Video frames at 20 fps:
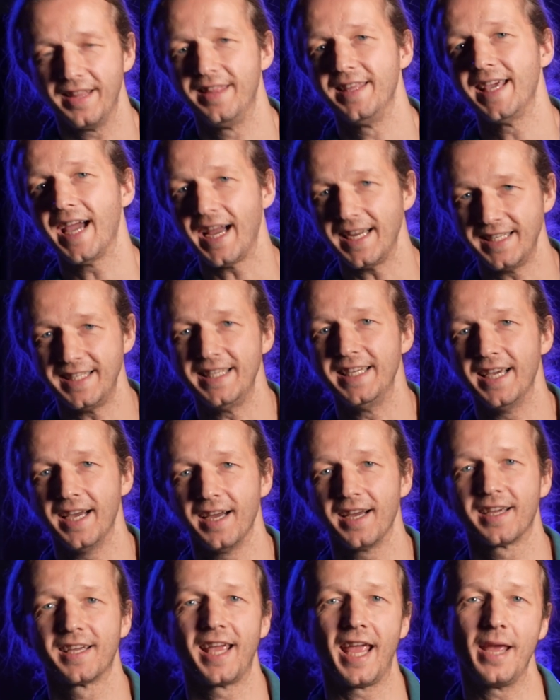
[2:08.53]
the
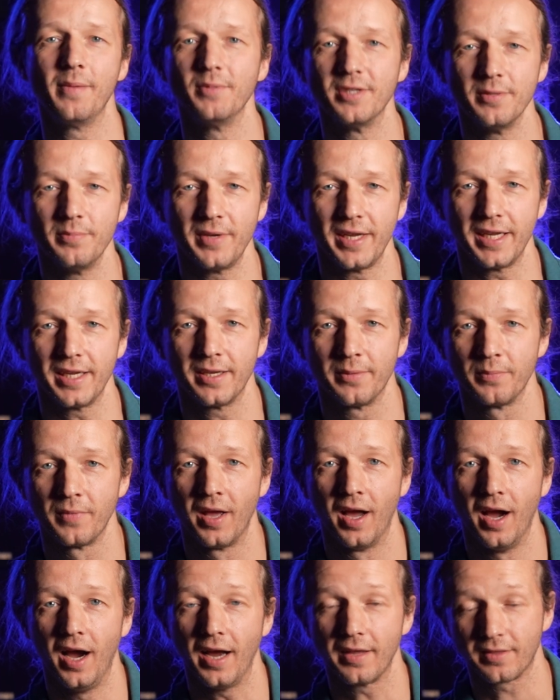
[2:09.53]
idea came to me.
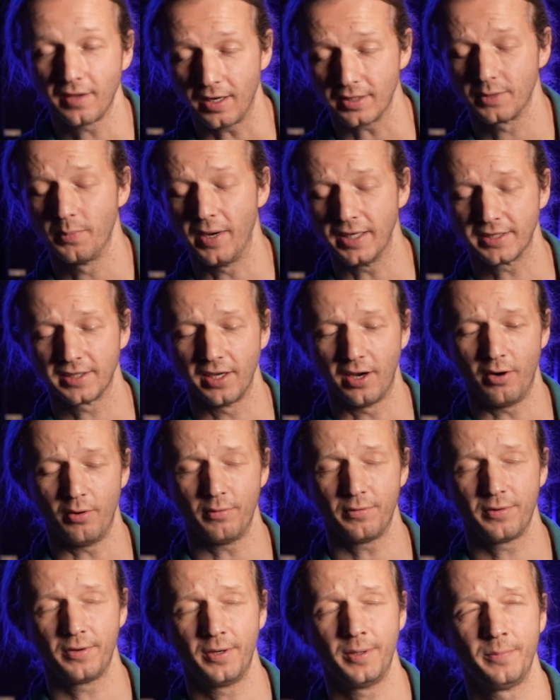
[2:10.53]
I thought to
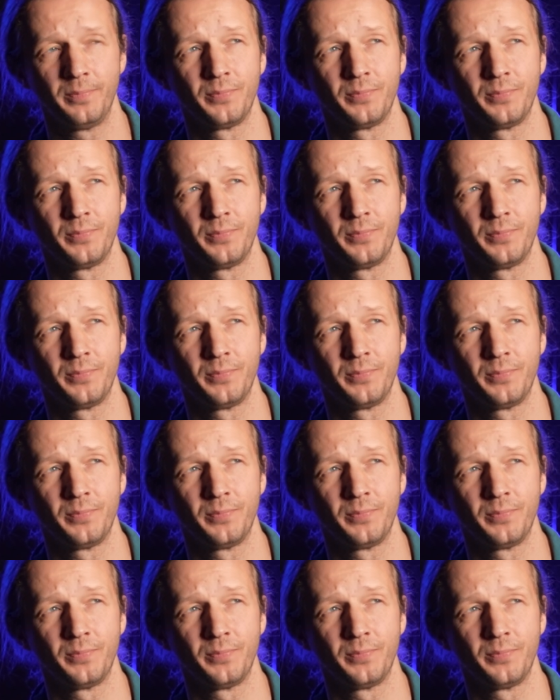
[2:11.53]
myself,